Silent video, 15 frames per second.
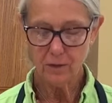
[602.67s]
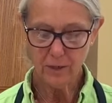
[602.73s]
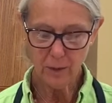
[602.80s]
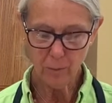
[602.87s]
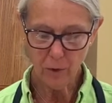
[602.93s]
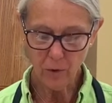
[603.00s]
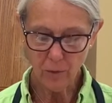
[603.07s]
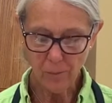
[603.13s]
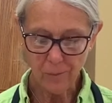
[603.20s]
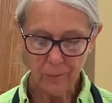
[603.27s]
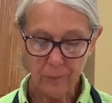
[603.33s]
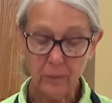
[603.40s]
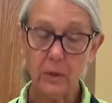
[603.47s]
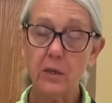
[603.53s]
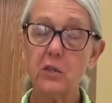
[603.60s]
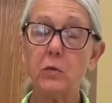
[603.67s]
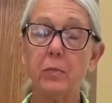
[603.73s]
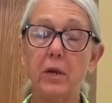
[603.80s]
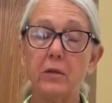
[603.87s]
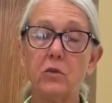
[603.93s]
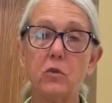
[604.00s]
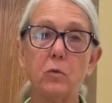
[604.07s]
demo
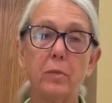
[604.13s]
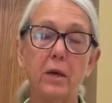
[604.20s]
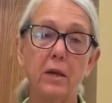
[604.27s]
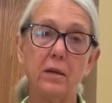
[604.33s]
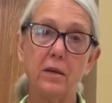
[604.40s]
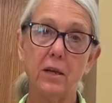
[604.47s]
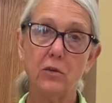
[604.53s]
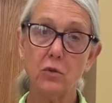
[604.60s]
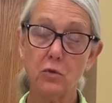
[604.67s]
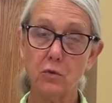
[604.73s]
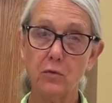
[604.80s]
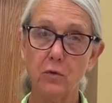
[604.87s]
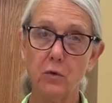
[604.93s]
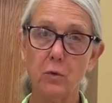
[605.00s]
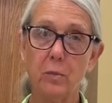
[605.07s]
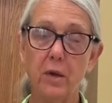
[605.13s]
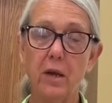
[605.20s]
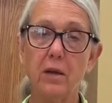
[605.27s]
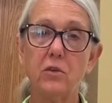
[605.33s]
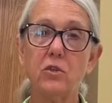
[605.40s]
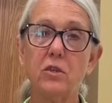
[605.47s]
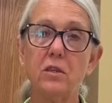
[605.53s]
sponsored by Nature's Food
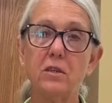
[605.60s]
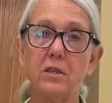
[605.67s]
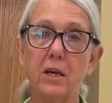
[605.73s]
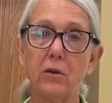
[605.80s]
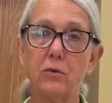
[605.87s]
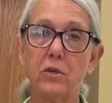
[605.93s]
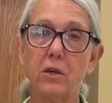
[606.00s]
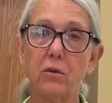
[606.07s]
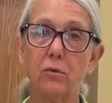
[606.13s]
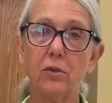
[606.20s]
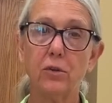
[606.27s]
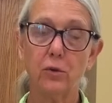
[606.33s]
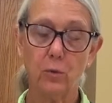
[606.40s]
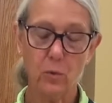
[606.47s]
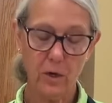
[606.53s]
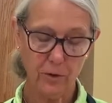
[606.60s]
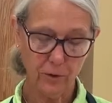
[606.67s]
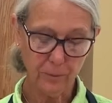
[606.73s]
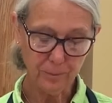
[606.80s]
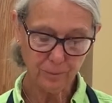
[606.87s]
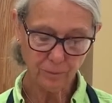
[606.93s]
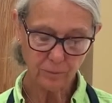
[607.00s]
Patch in downtown
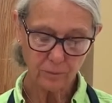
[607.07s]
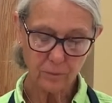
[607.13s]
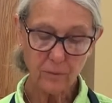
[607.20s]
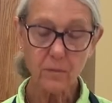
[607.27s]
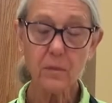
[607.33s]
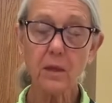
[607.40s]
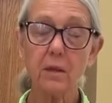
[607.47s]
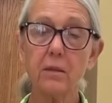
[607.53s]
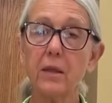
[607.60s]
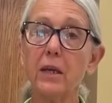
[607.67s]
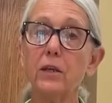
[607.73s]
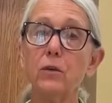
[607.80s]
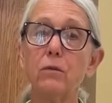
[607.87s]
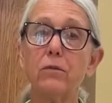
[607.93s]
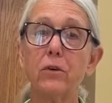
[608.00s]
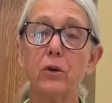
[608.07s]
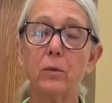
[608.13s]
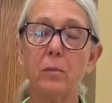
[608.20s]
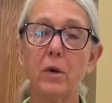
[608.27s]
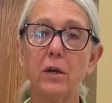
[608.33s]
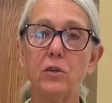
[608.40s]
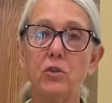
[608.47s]
Clearwater. Thank you very
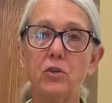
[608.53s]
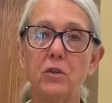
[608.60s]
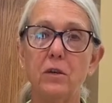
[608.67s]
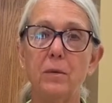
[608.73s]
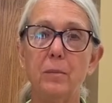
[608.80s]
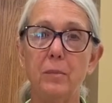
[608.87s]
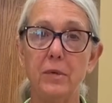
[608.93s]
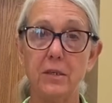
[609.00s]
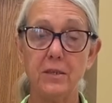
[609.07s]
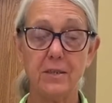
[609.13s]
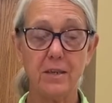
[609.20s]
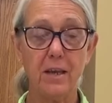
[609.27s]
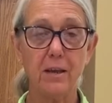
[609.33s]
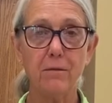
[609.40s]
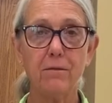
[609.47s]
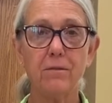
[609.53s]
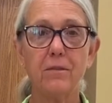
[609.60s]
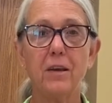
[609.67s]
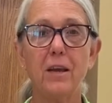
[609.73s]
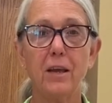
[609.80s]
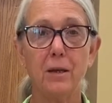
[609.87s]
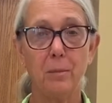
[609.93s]
much. Be safe
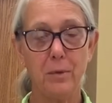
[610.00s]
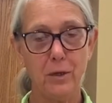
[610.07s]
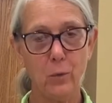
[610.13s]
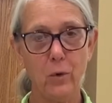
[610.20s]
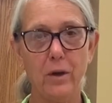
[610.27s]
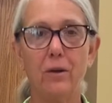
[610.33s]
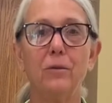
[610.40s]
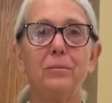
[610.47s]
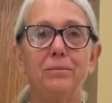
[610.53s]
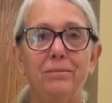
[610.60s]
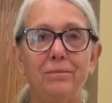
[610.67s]
and be well.